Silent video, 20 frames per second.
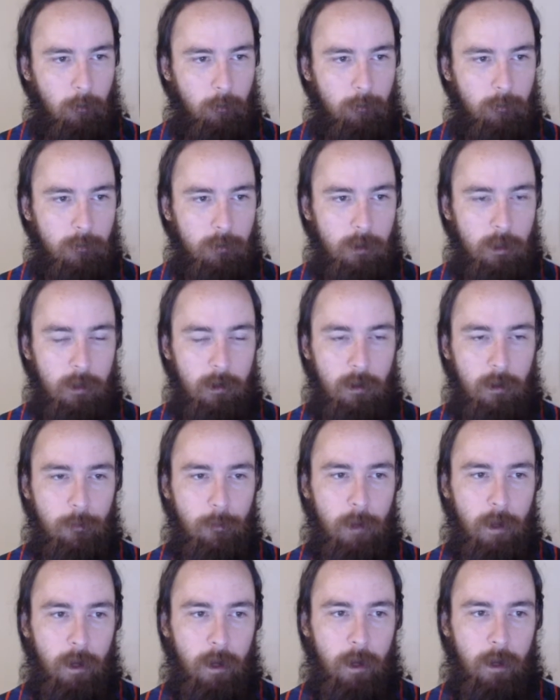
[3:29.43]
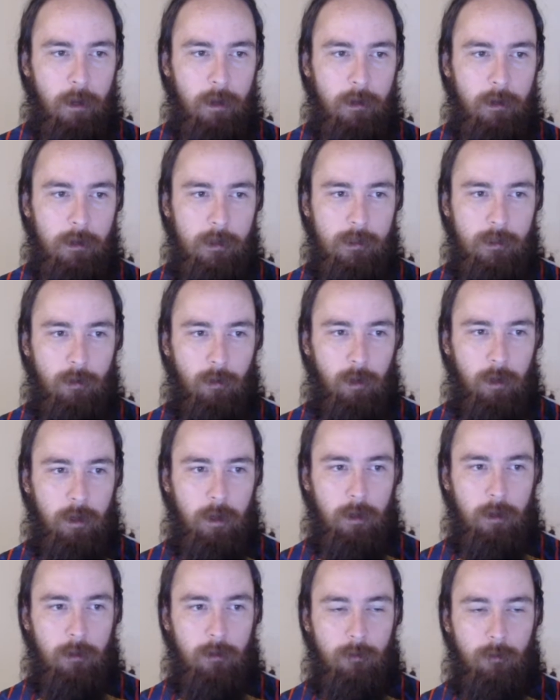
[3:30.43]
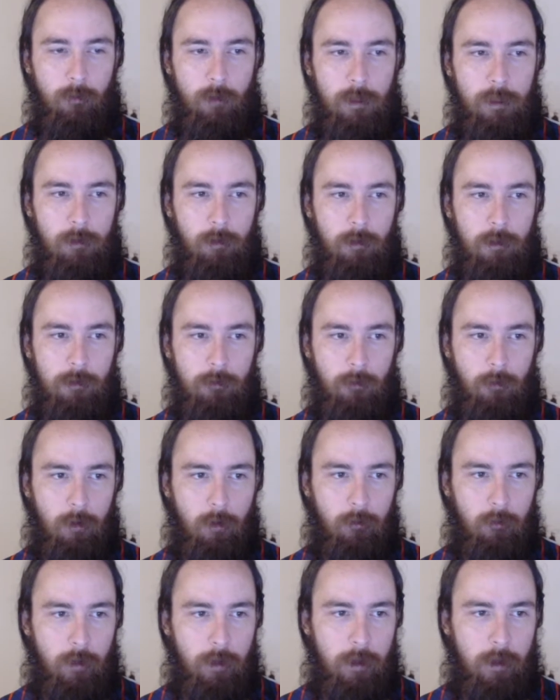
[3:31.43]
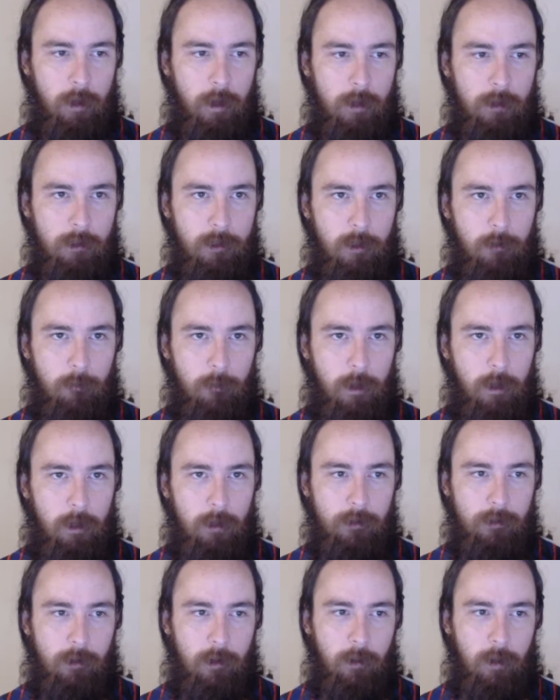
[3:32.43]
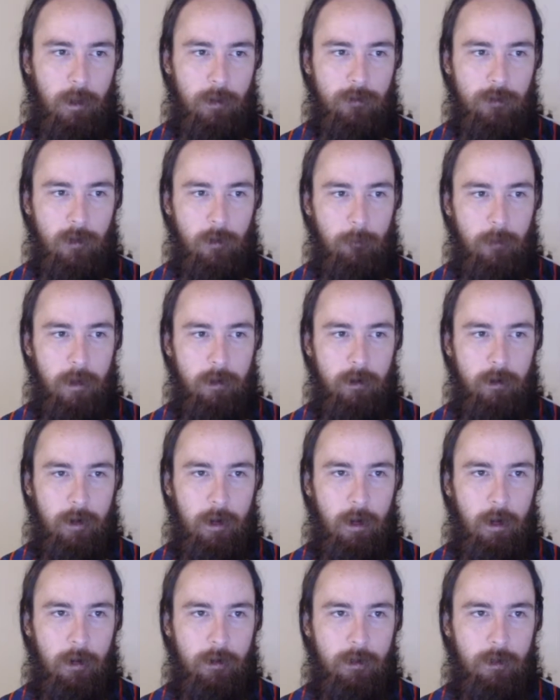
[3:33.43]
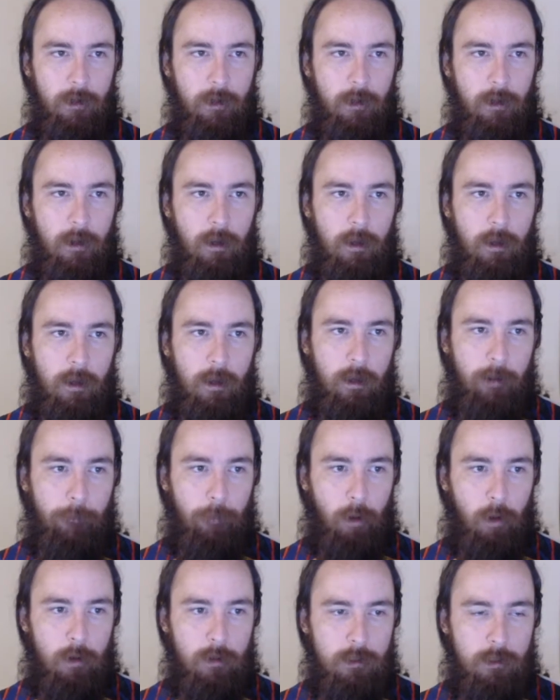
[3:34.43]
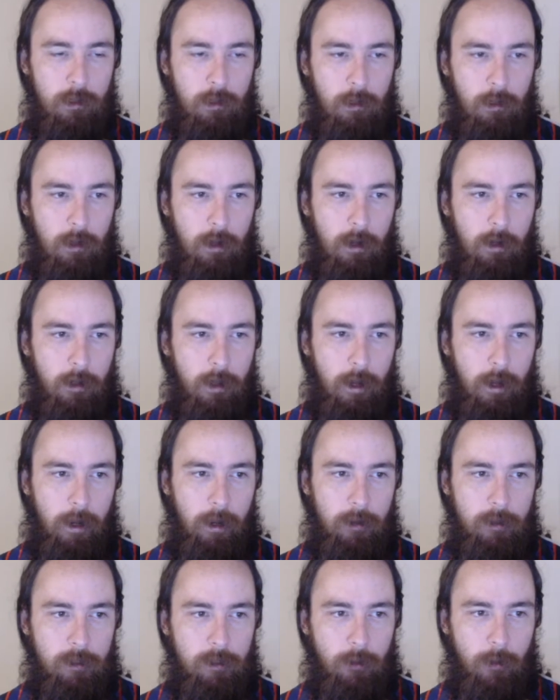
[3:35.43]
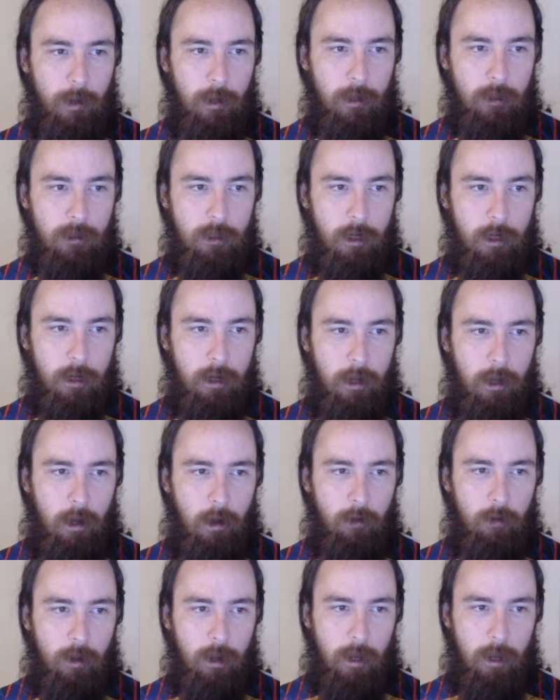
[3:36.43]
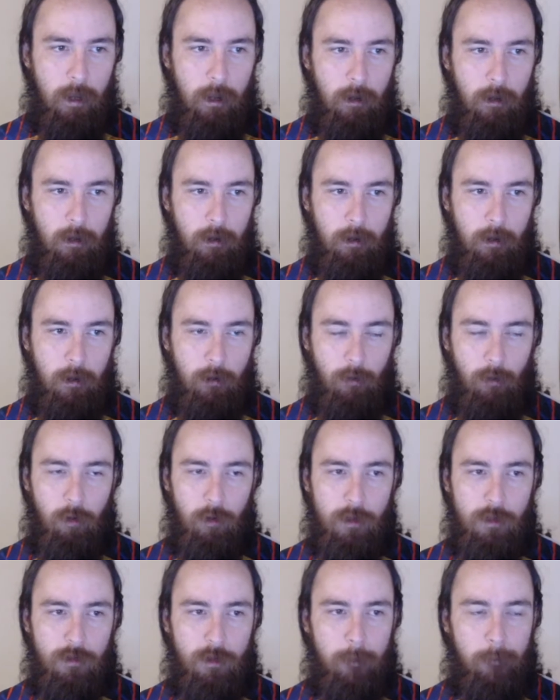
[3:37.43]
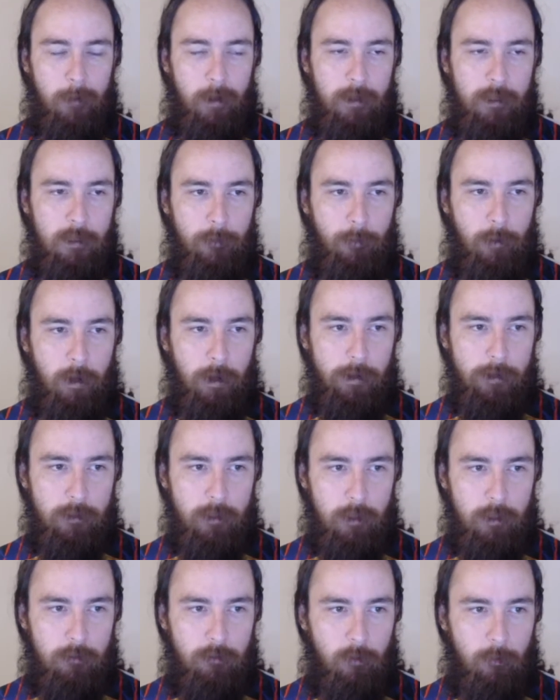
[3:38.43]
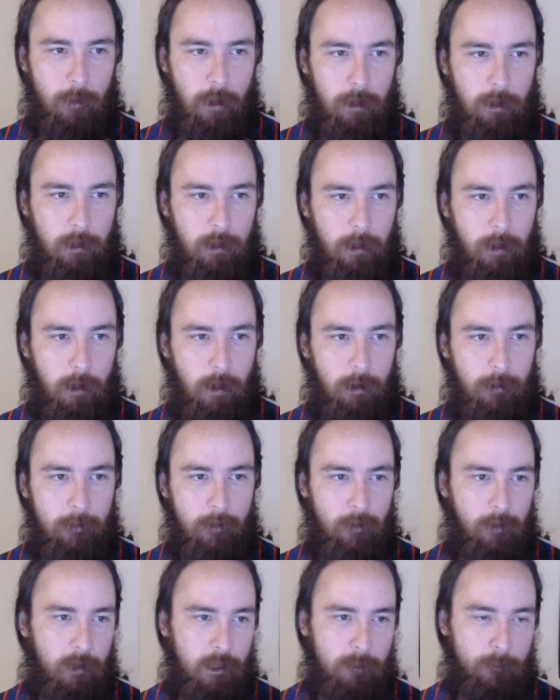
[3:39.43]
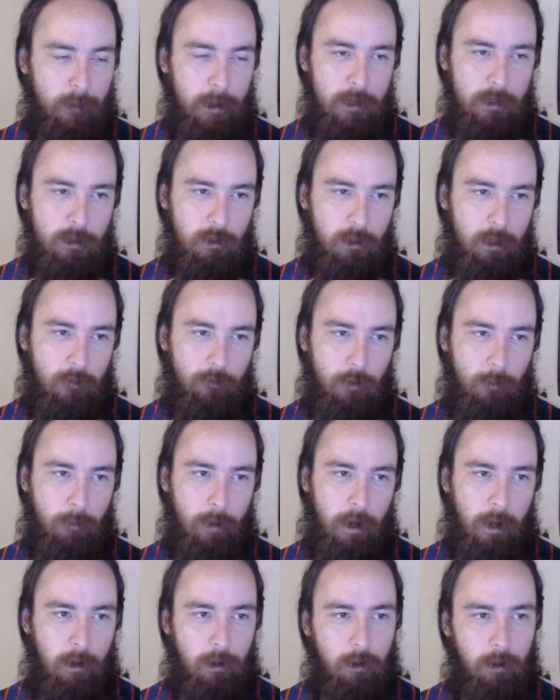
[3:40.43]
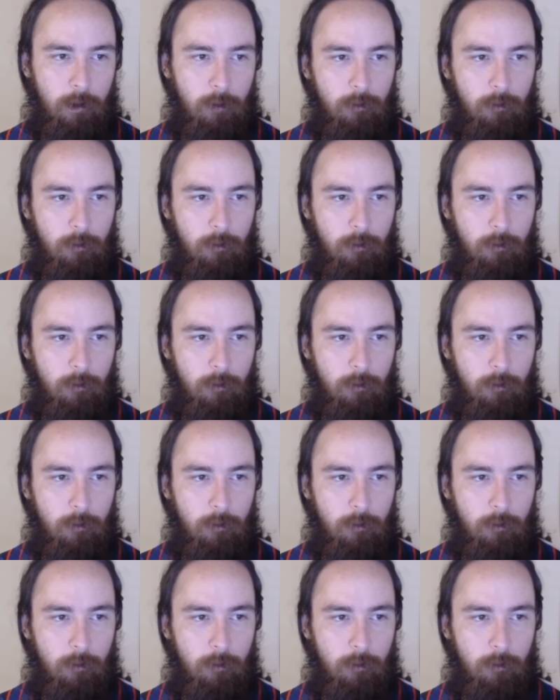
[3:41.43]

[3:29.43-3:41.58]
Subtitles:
D&D Beyond is a really good resource for 5th edition because it allows you to make your character and post it online so I could check it out, and it really streamlines the process for making a character, especially if you're brand new.